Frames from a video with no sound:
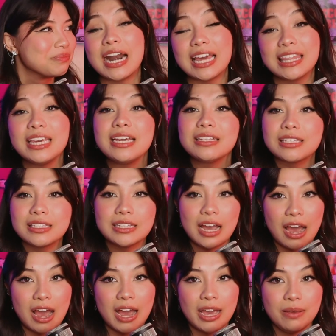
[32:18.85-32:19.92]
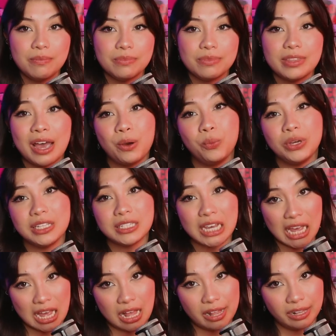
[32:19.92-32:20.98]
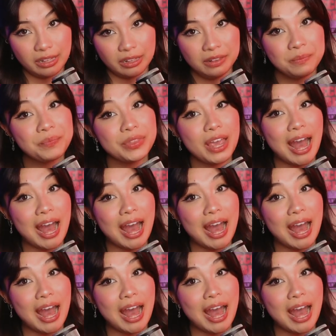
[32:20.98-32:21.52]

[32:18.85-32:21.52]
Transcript: And I think it's time that we tell